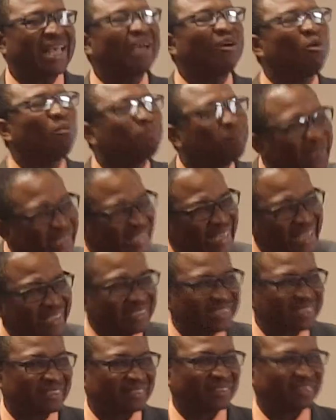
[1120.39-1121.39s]
Say
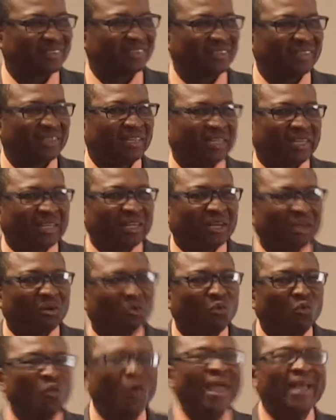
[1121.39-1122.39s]
obedience. obedience.
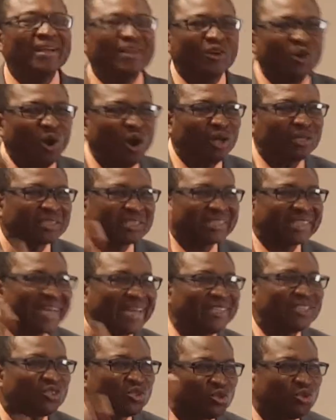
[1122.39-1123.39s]
When God
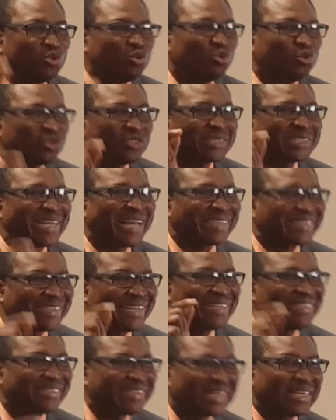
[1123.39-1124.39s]
tells you hmm.
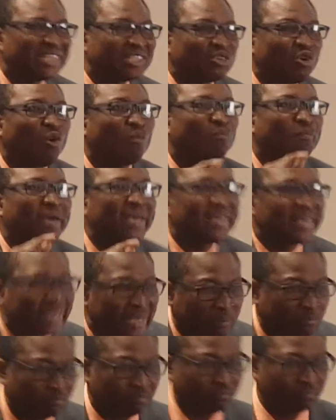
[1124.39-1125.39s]
certain things, obey
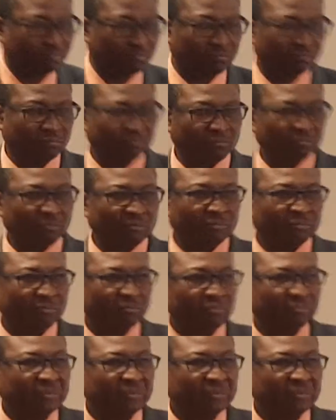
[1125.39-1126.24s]
Him. Hmm.